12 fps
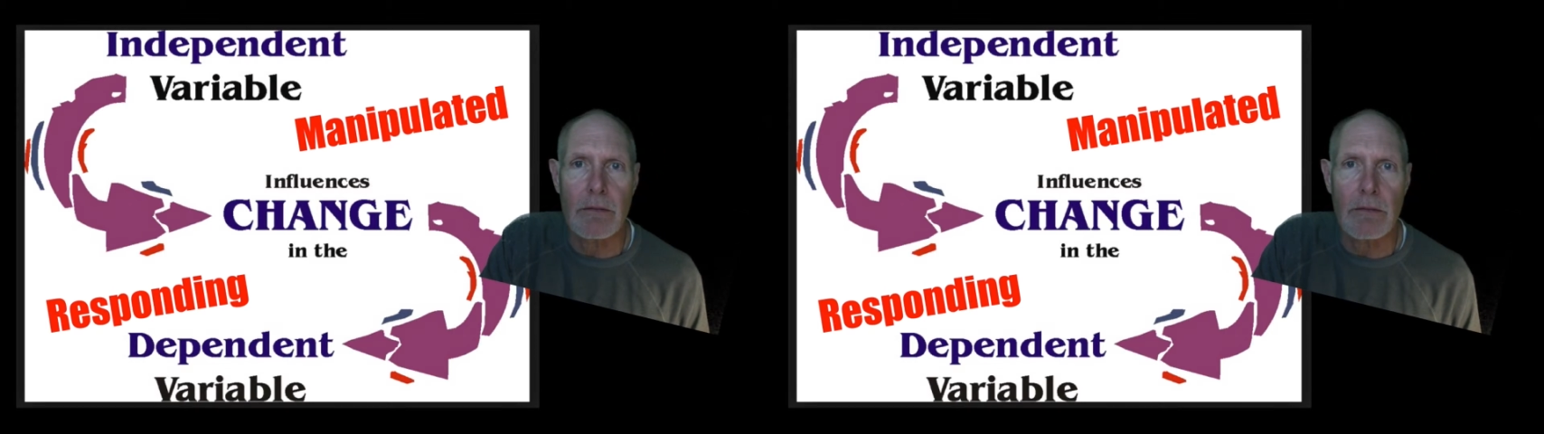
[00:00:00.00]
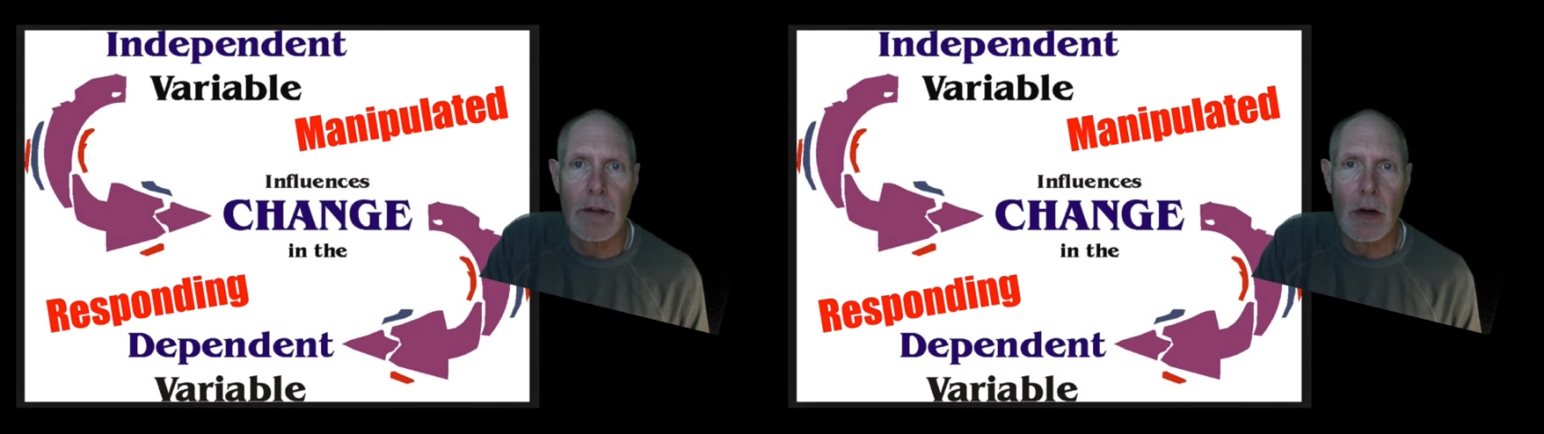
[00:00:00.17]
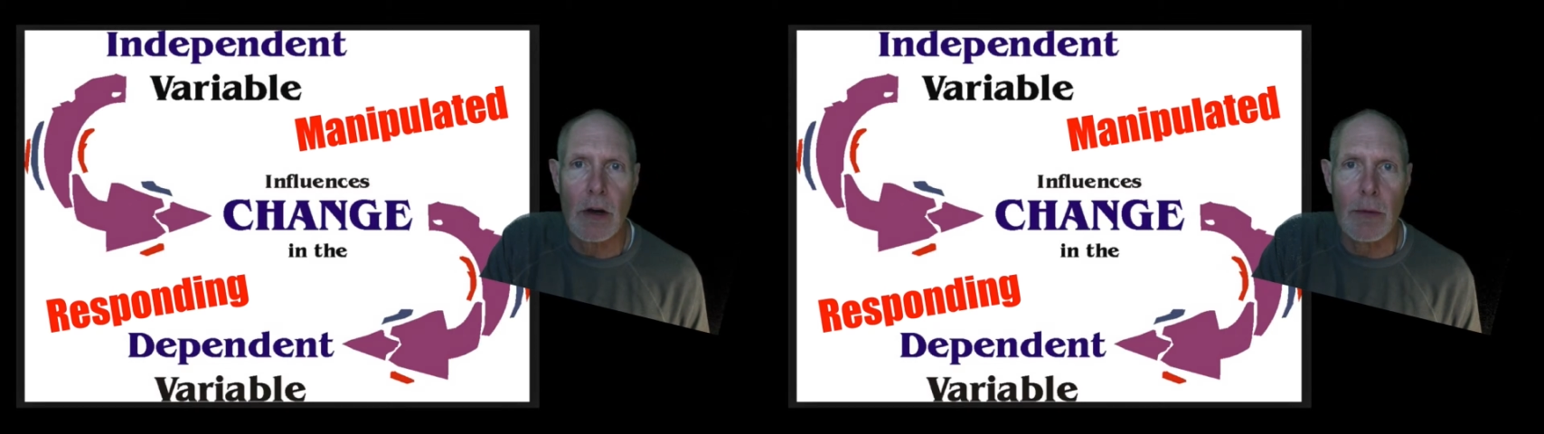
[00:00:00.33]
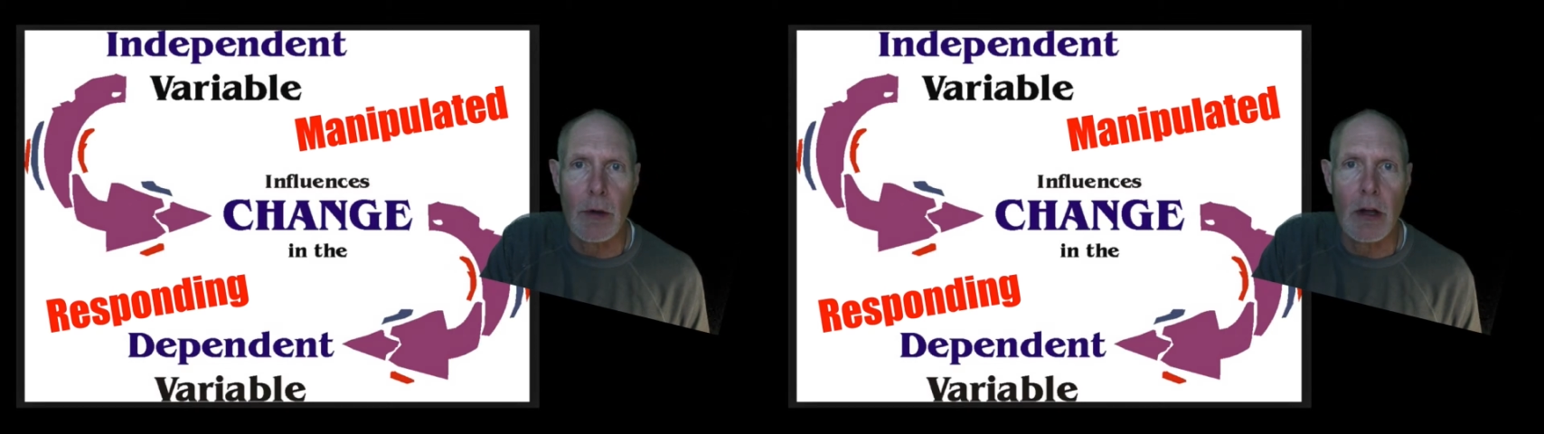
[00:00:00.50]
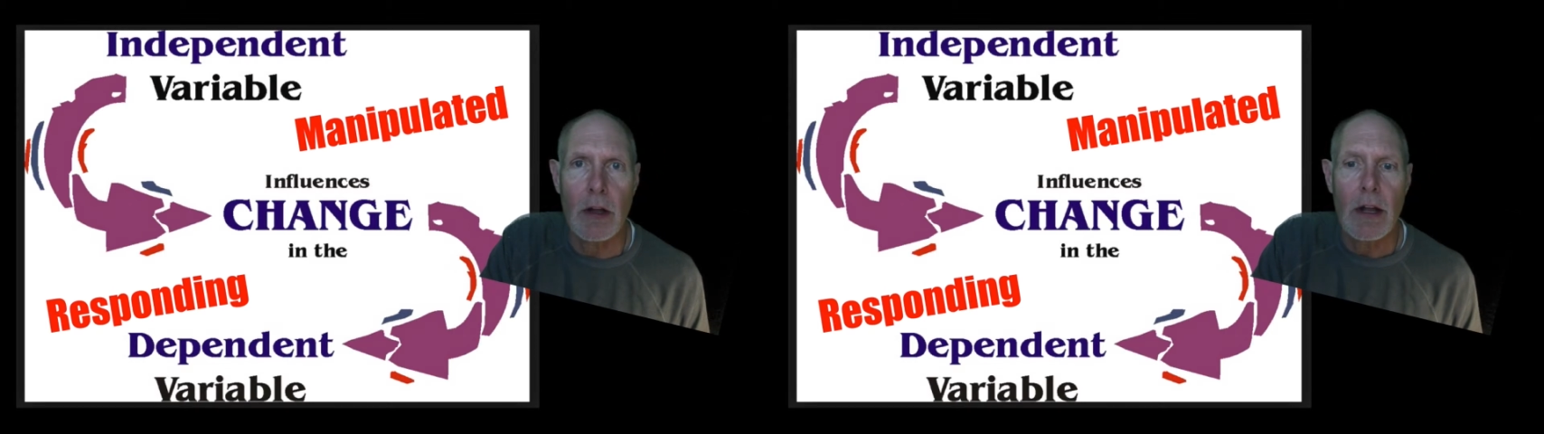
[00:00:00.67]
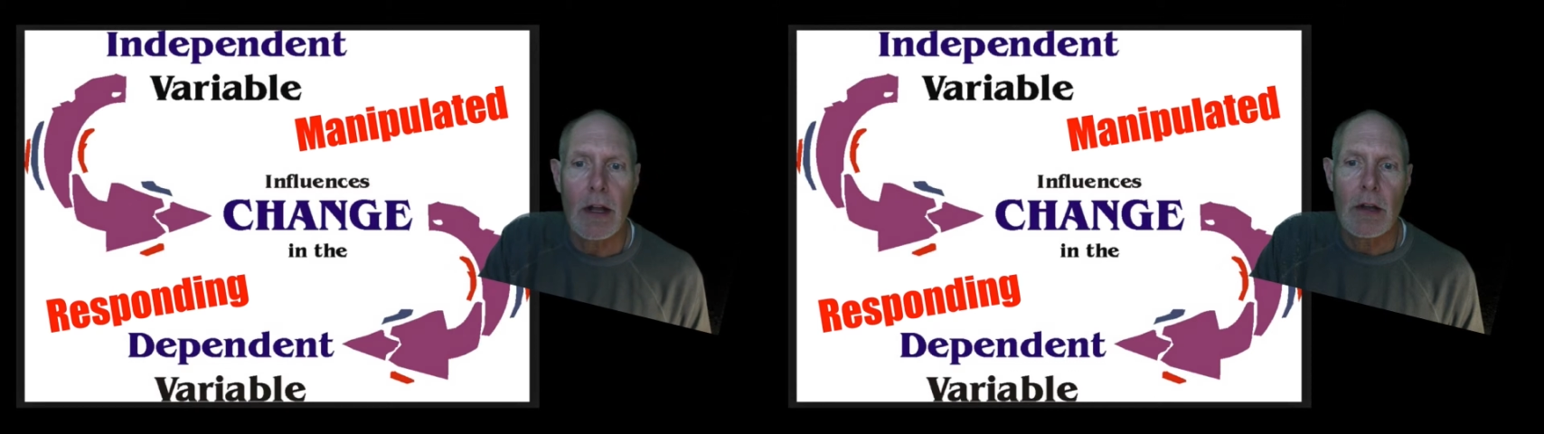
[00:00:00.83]
variable.
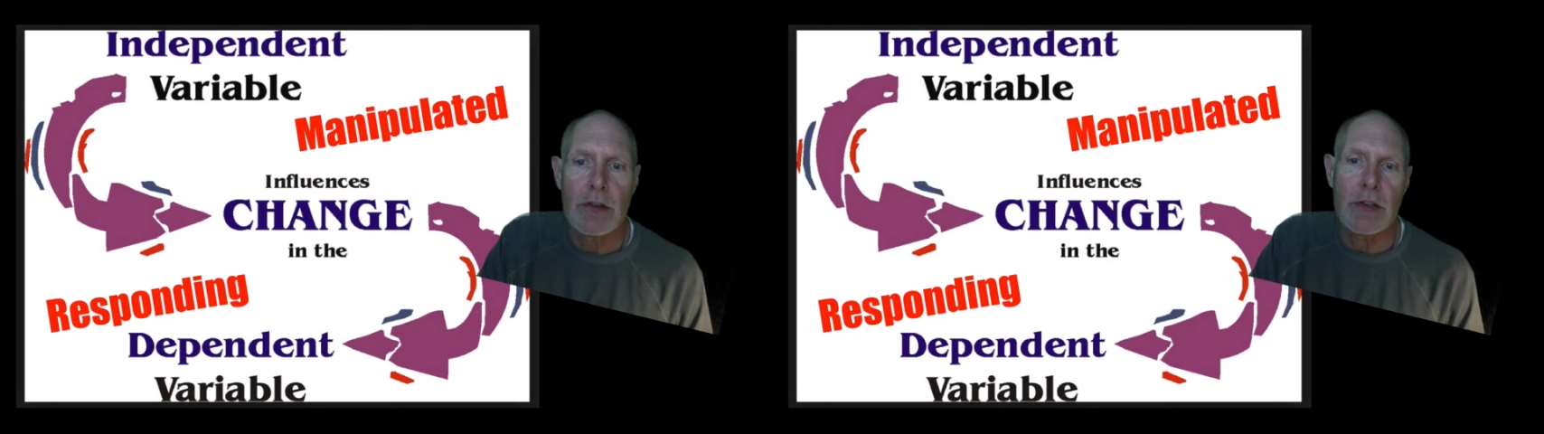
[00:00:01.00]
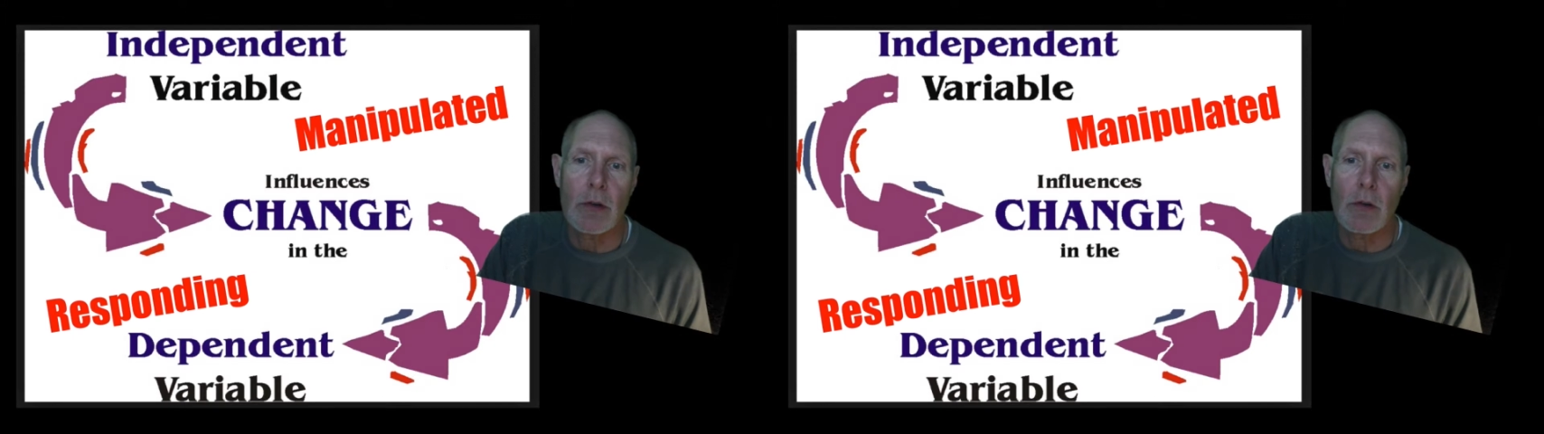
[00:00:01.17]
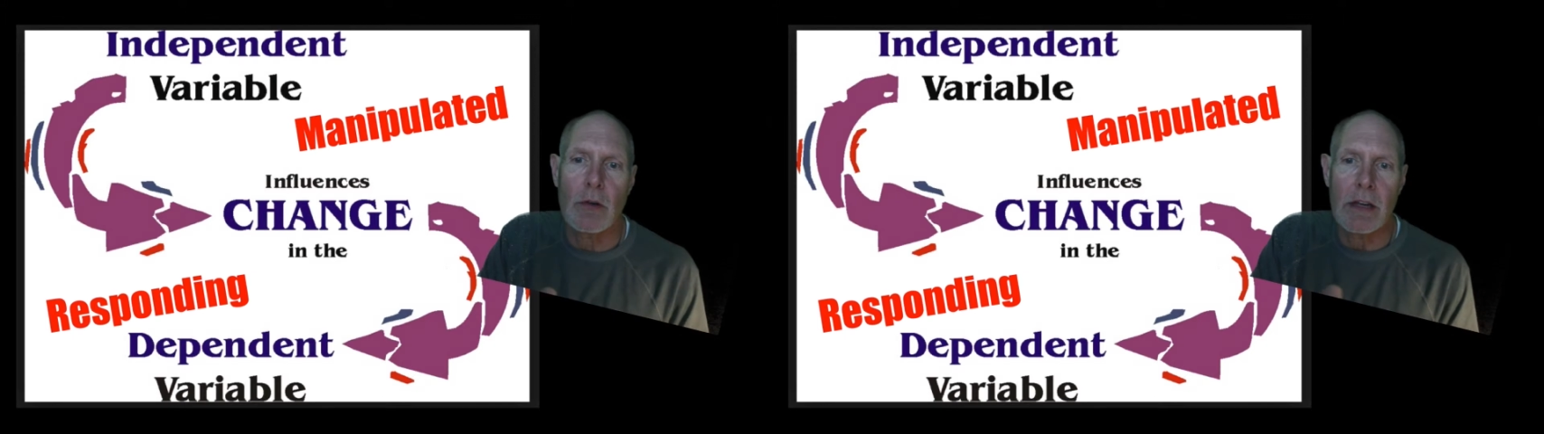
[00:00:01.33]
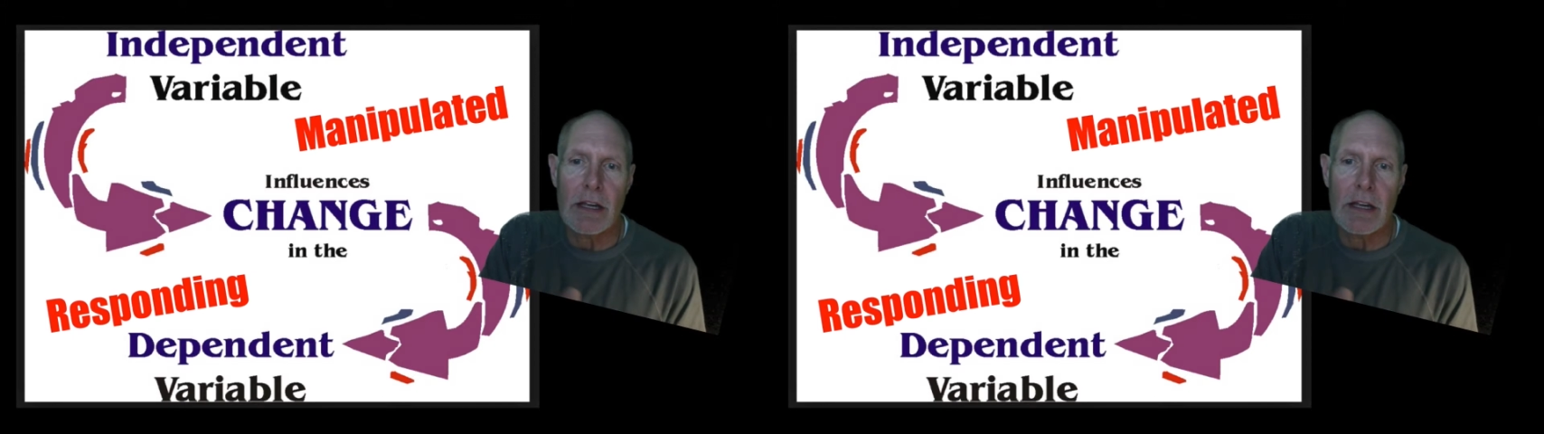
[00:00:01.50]
So